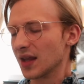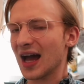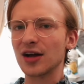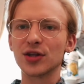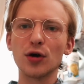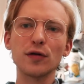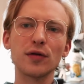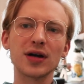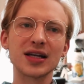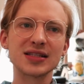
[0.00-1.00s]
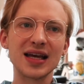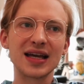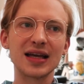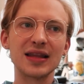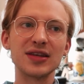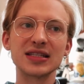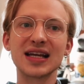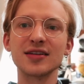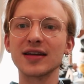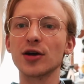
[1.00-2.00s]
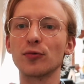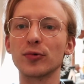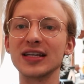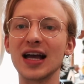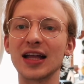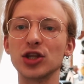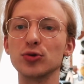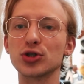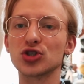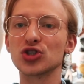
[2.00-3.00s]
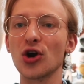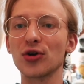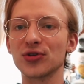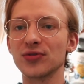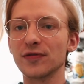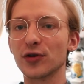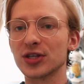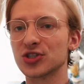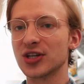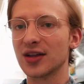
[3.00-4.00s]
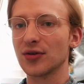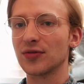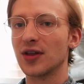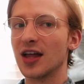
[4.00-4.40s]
I don't know, because like this is kind of like a new start for this channel.